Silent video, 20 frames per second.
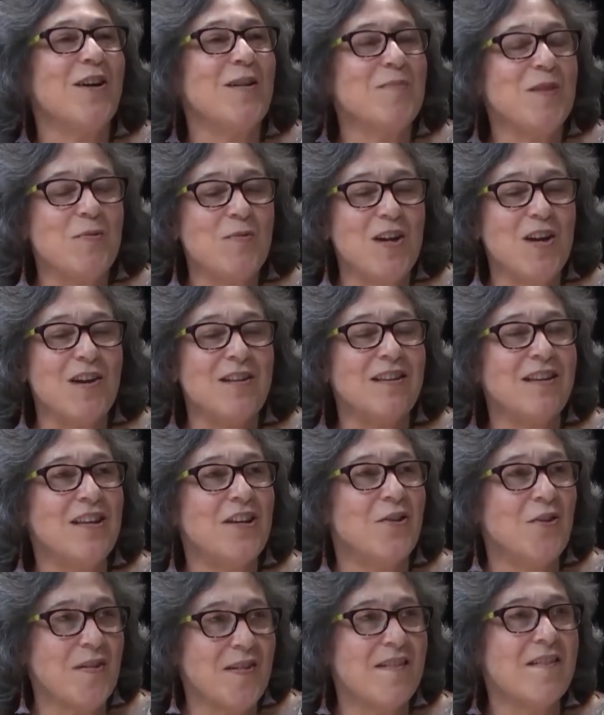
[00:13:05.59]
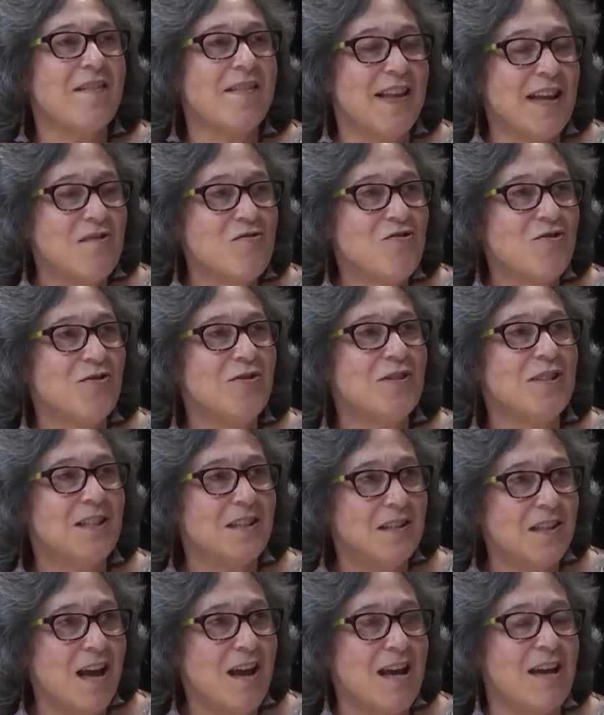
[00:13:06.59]
I mean, it's essential to
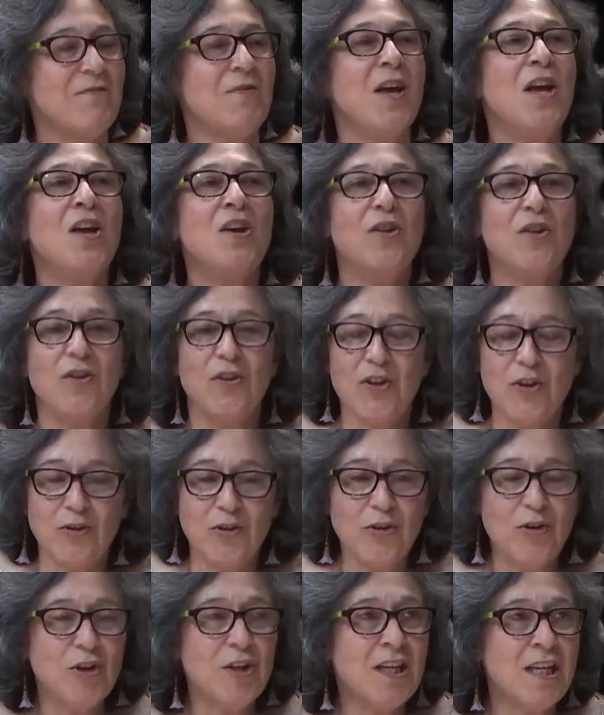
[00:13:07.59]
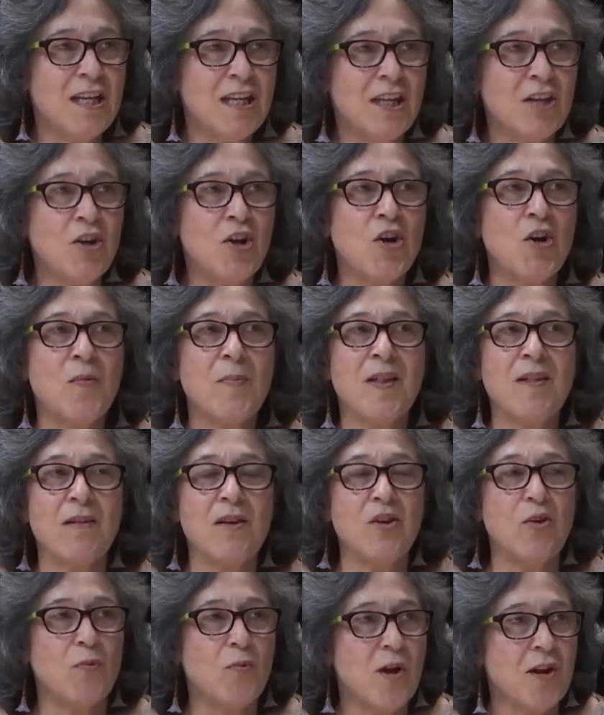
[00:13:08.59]
life. Mm-hmm. You're cooking at home,
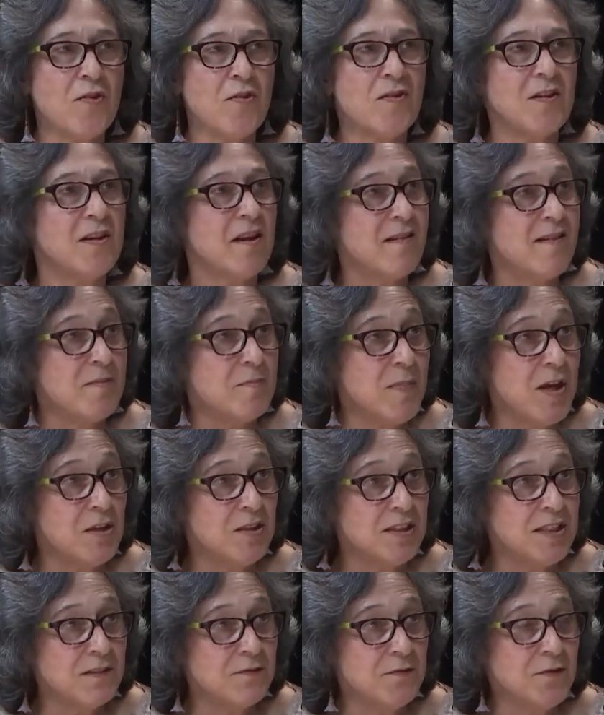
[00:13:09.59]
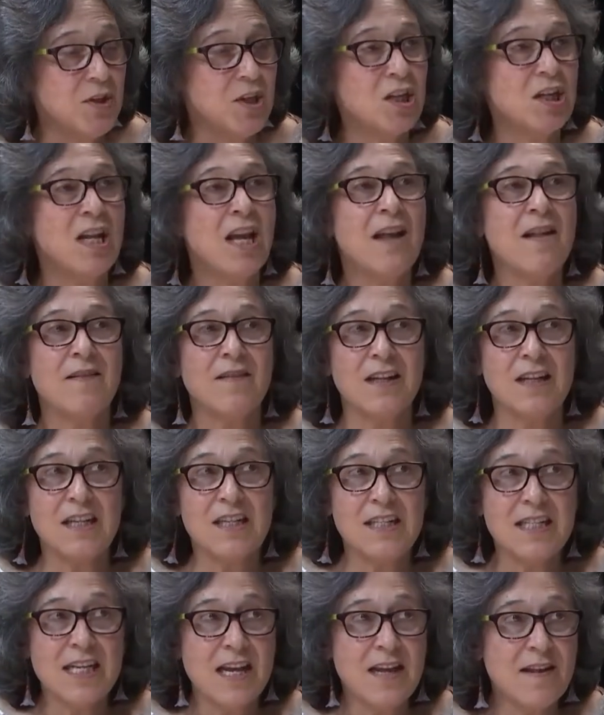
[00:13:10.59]
your water is going to smell different, it's going to
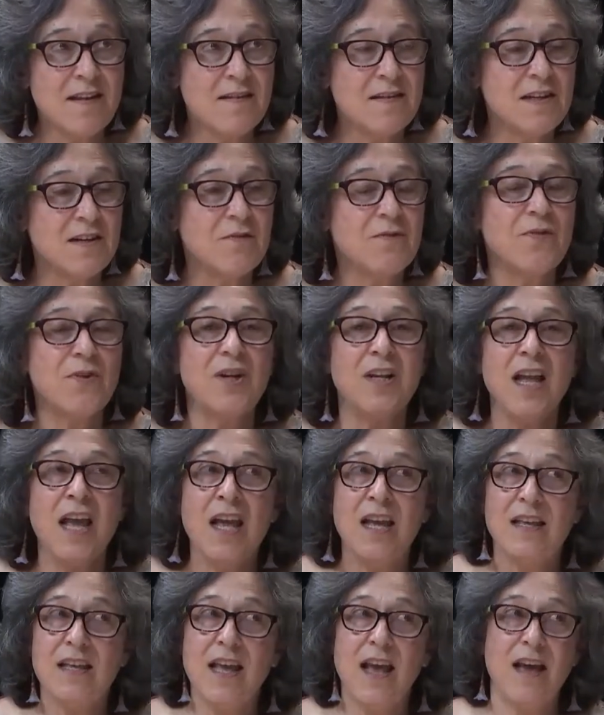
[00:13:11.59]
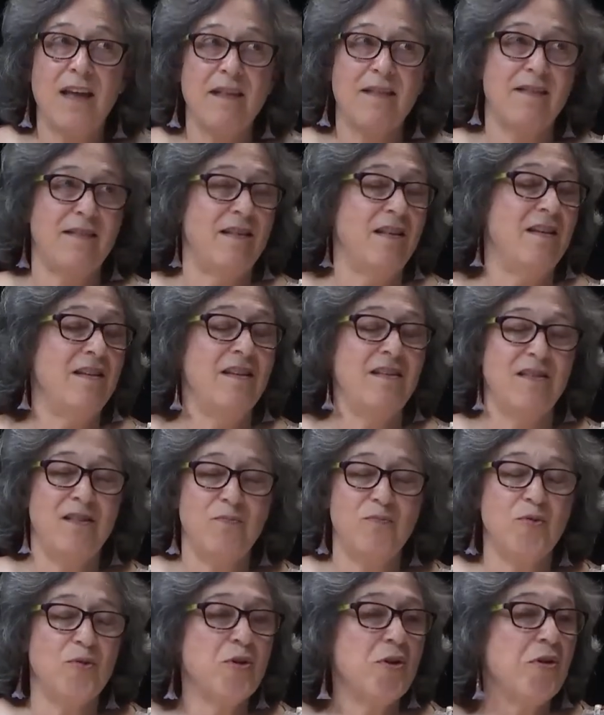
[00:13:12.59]
taste different. Yes, the
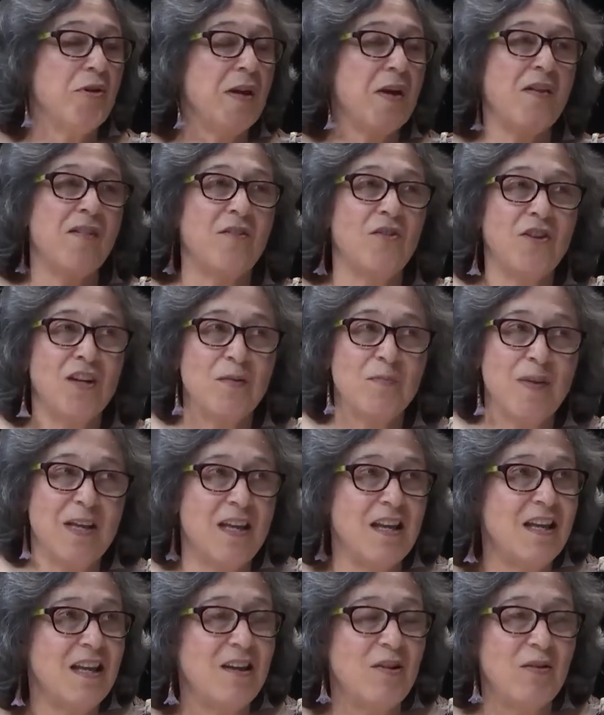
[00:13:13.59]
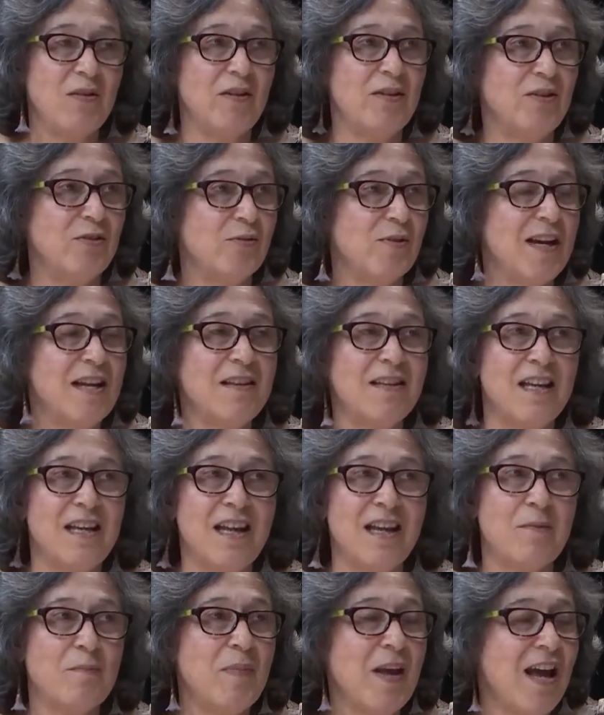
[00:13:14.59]
breweries are going to be greatly
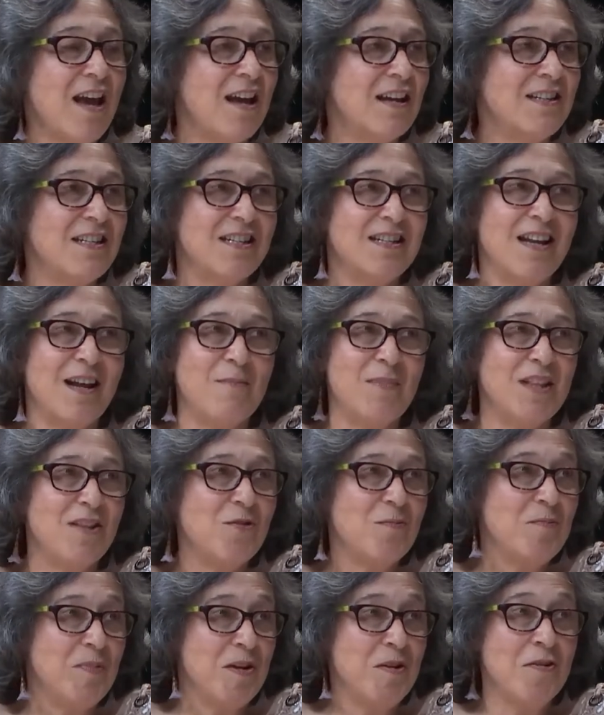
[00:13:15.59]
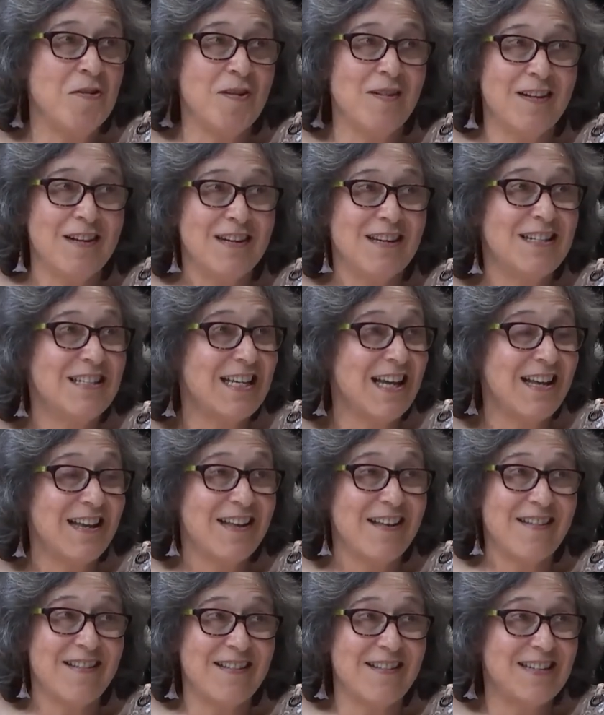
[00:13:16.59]
impacted. I mean, their beer is going to
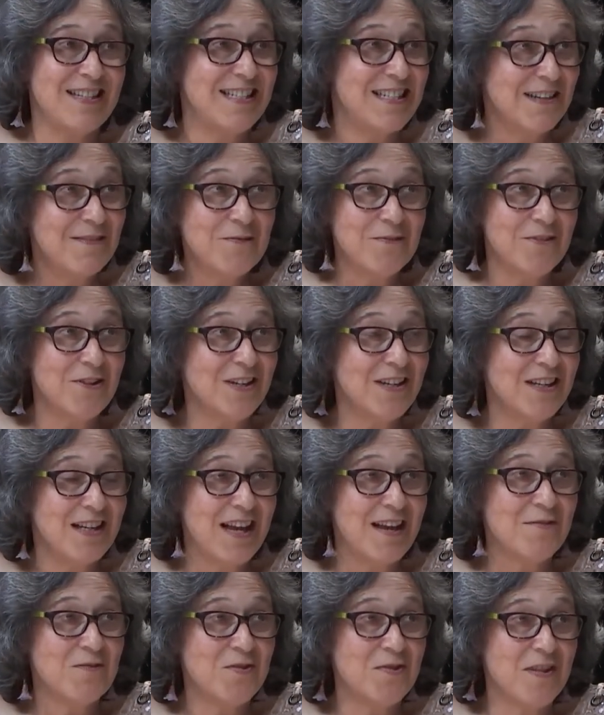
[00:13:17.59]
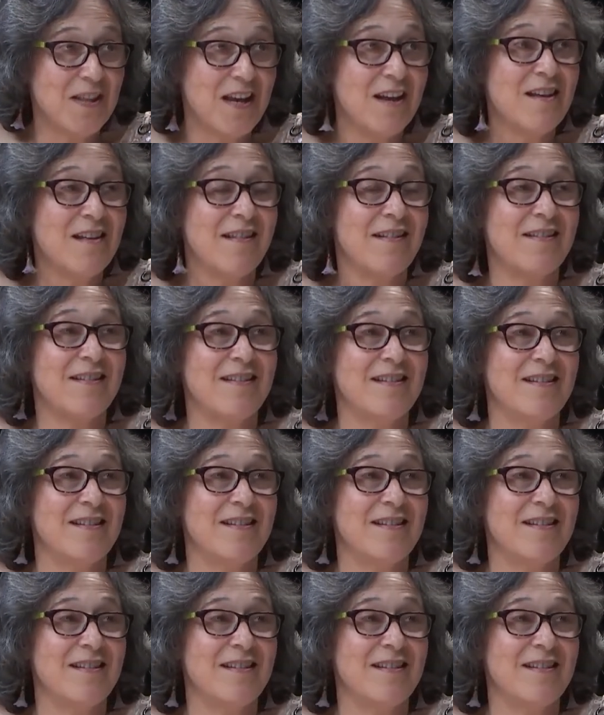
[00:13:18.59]
taste different mm-hmm. after this.